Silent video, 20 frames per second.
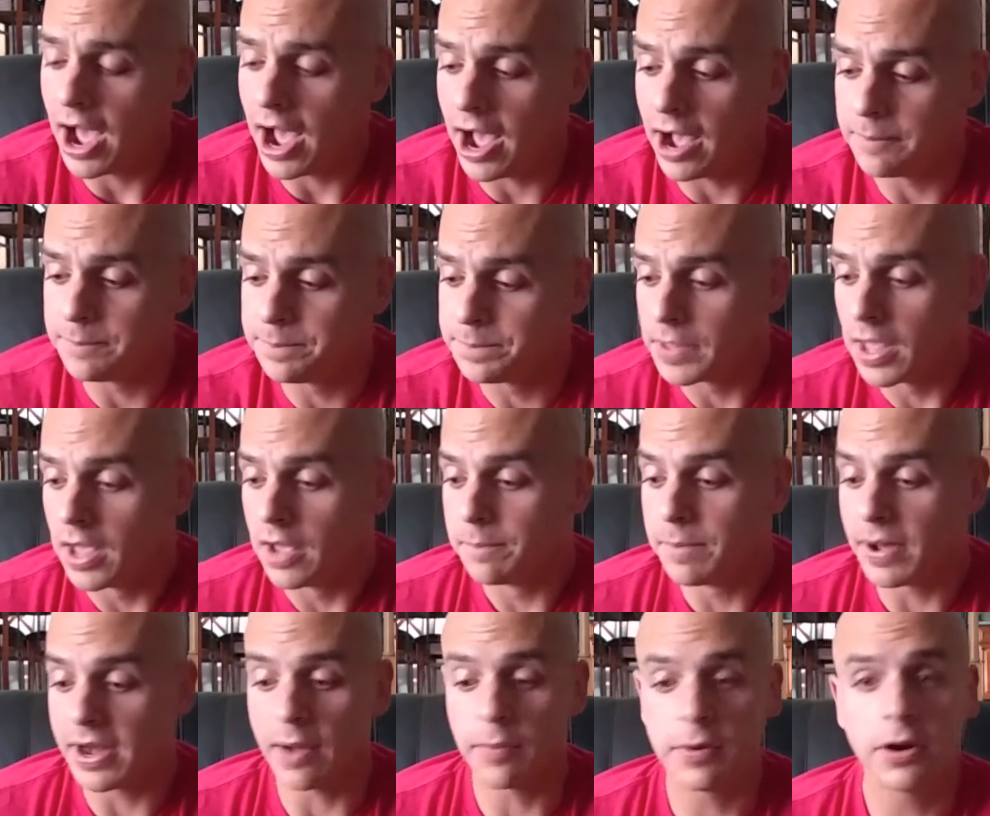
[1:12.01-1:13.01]

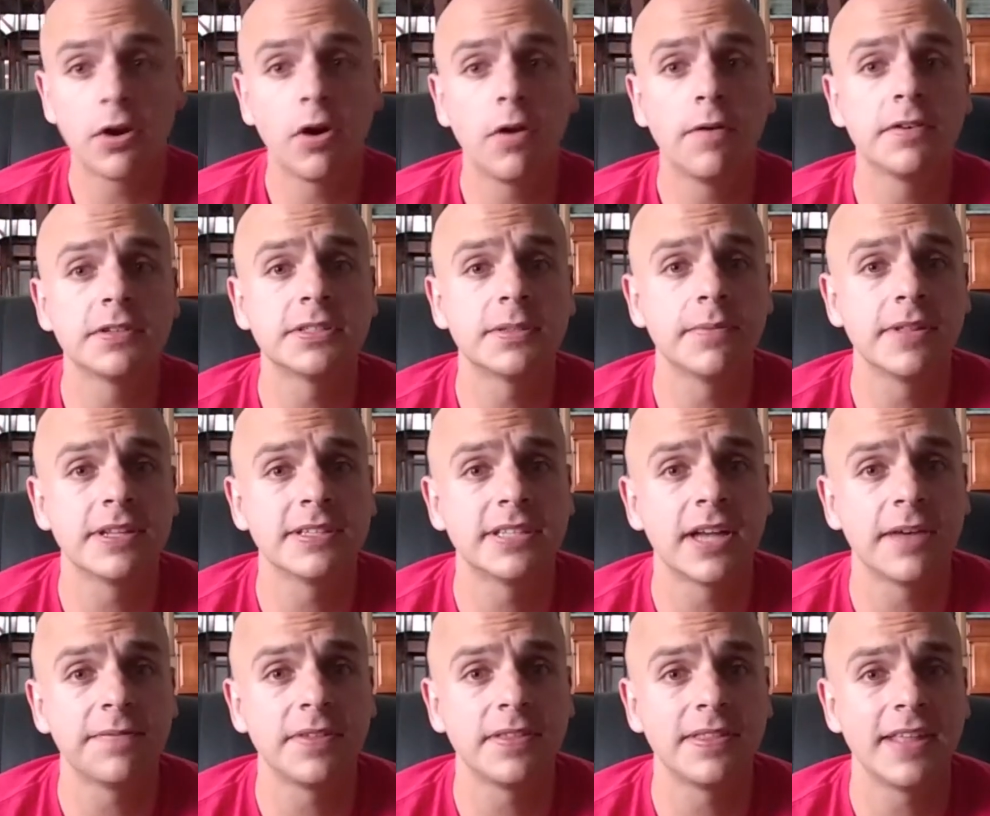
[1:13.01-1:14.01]
But I want to go over some of the
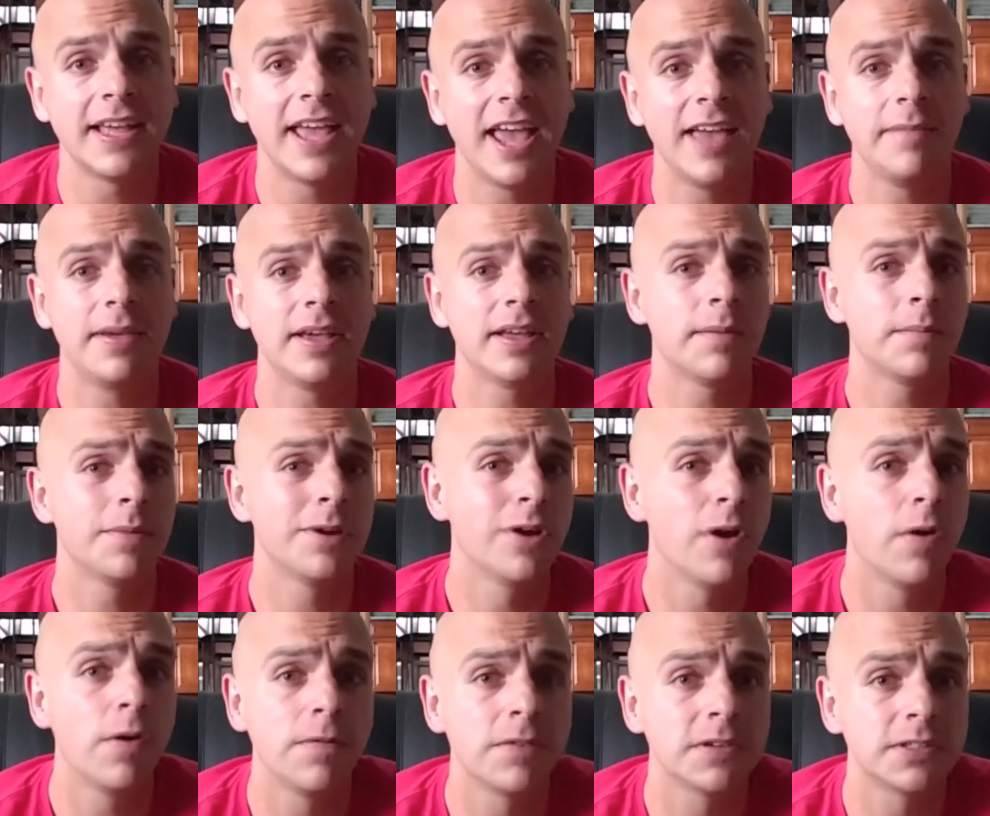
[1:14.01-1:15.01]
stuff that they gave me, and I'm going
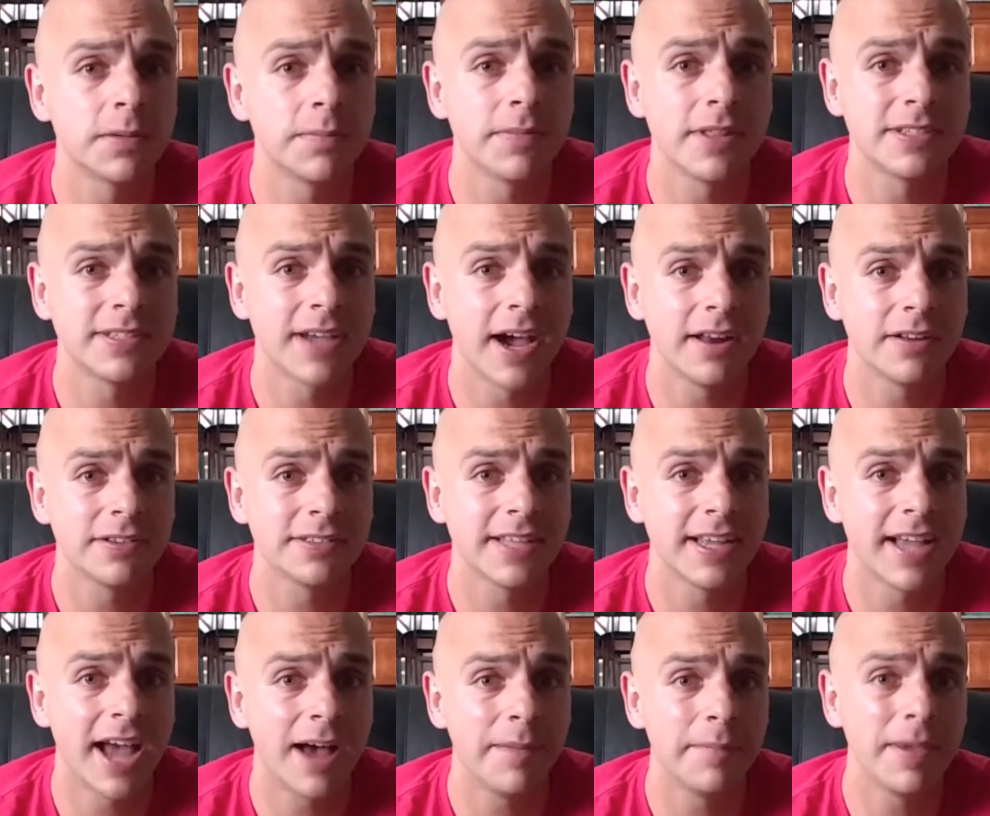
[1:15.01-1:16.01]
to go over some of the titles
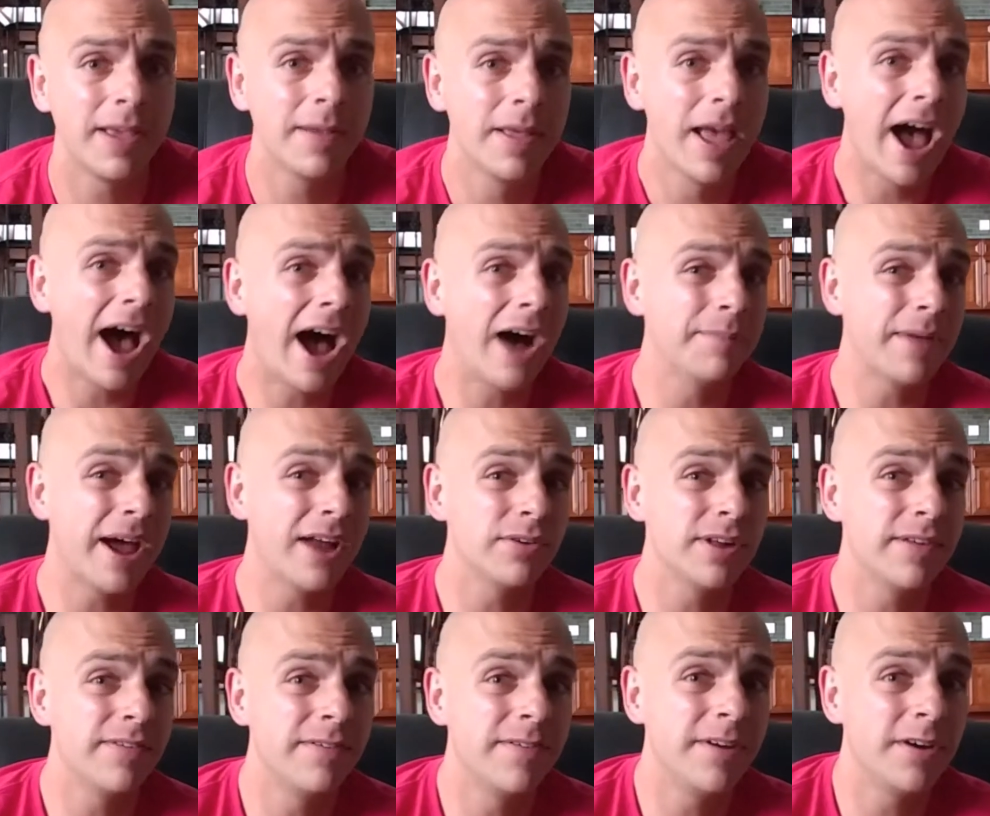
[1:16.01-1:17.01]
they got me. I
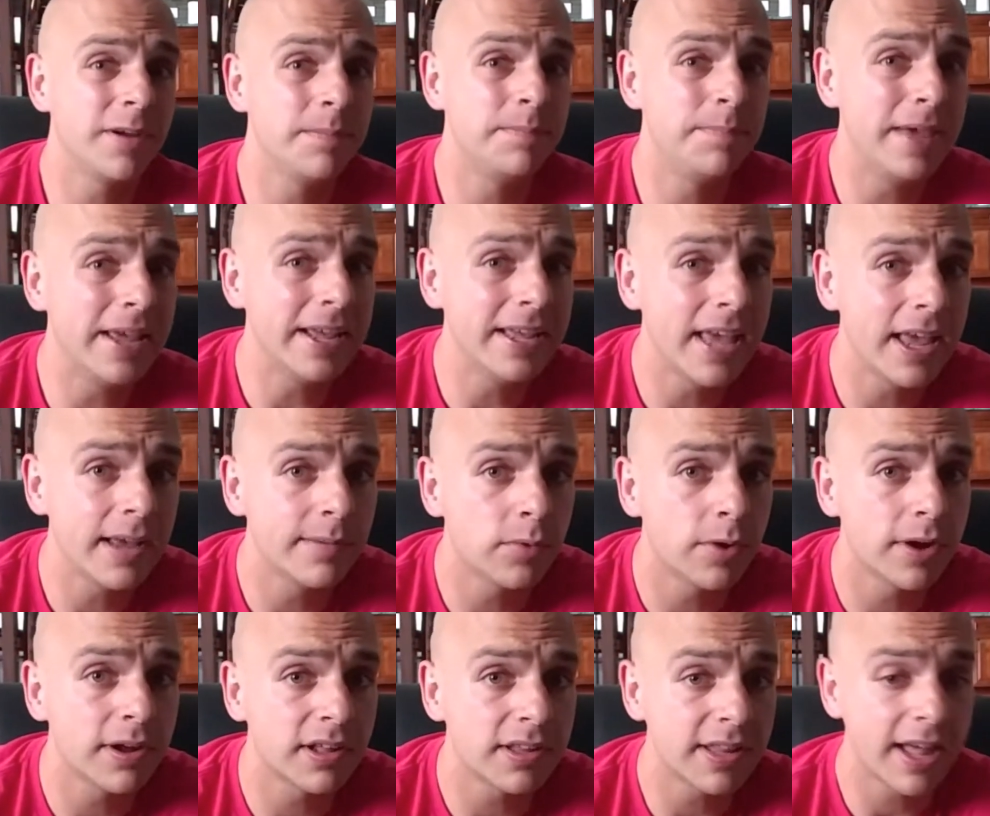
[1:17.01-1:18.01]
don't have a very big Game
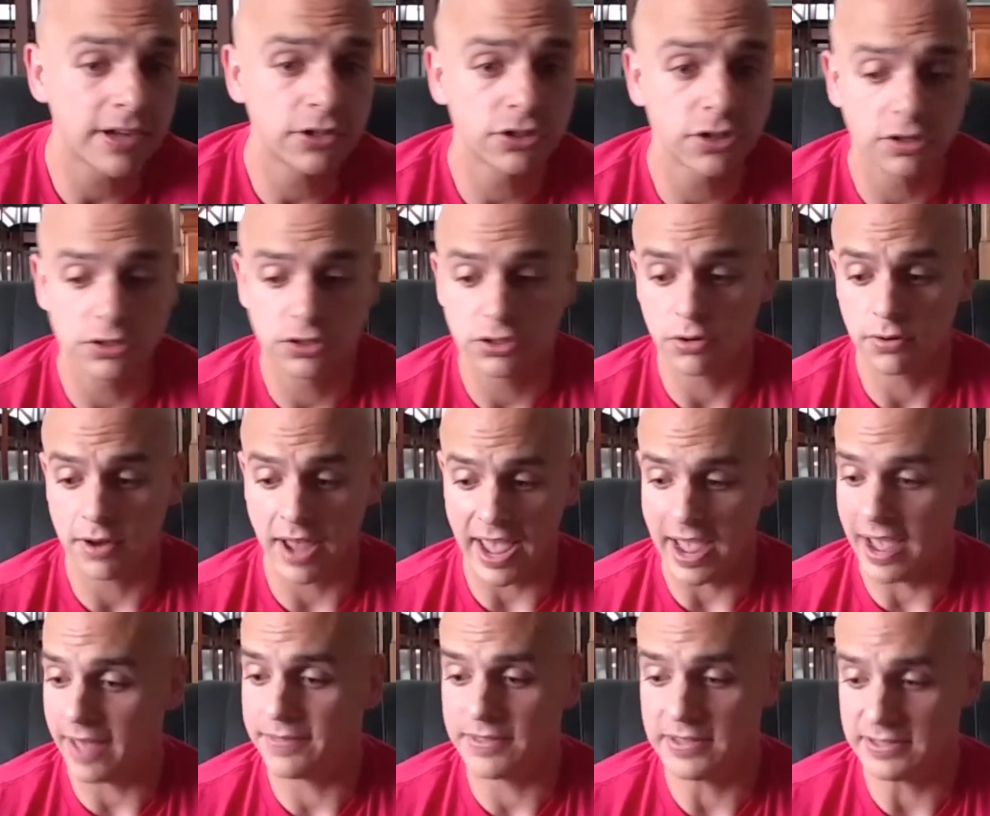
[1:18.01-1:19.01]
Boy collection, so
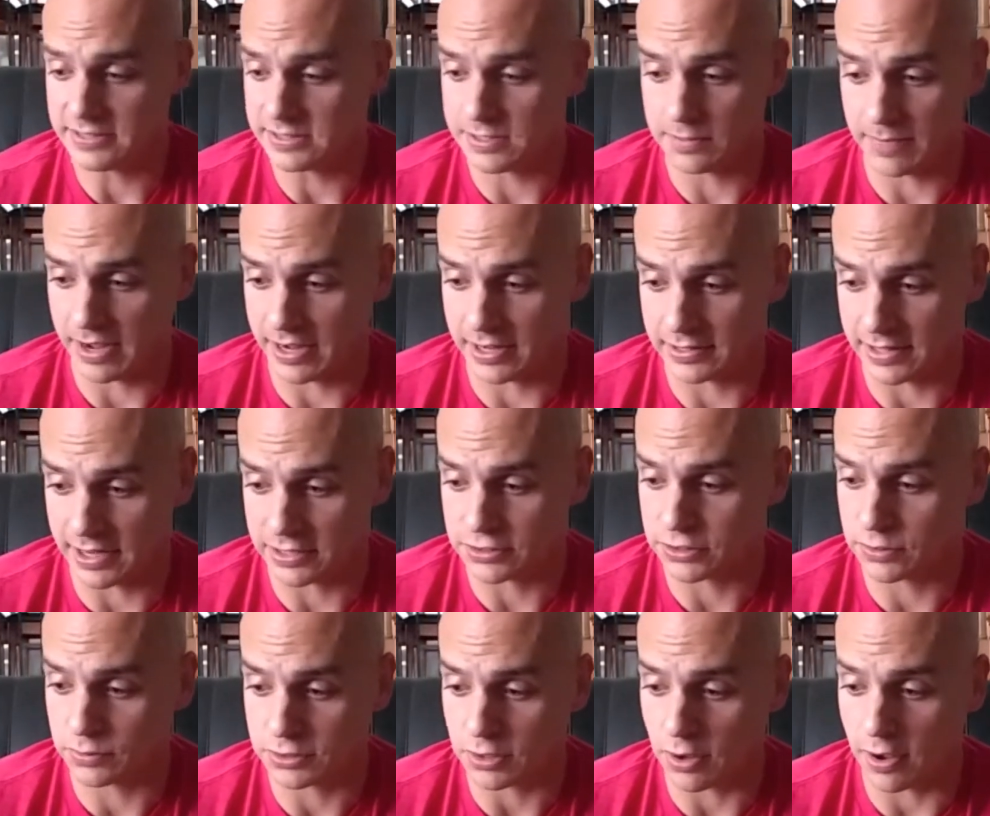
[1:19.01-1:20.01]
to add these to my
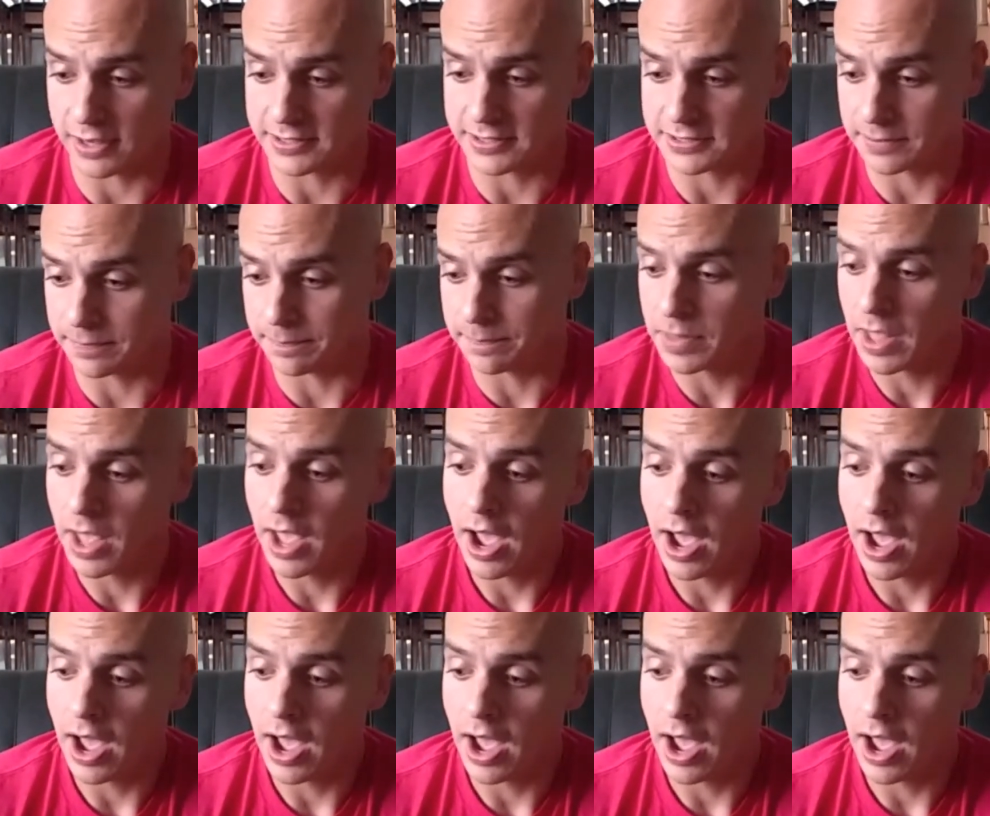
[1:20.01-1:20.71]
collection was awesome.